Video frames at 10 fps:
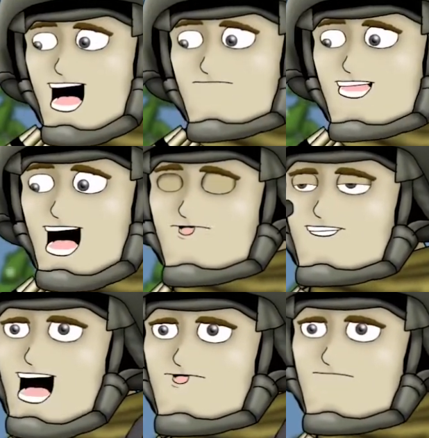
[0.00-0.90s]
have been, I don't
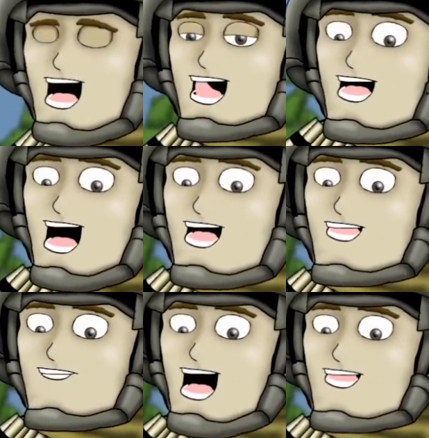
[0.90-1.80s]
know. But this guy
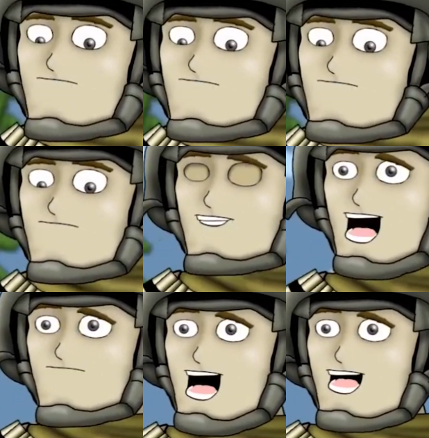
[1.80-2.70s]
died. I
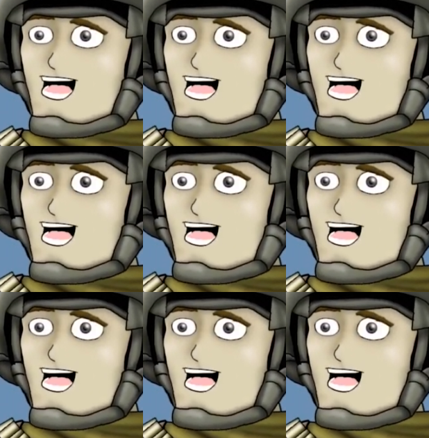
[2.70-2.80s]
teabag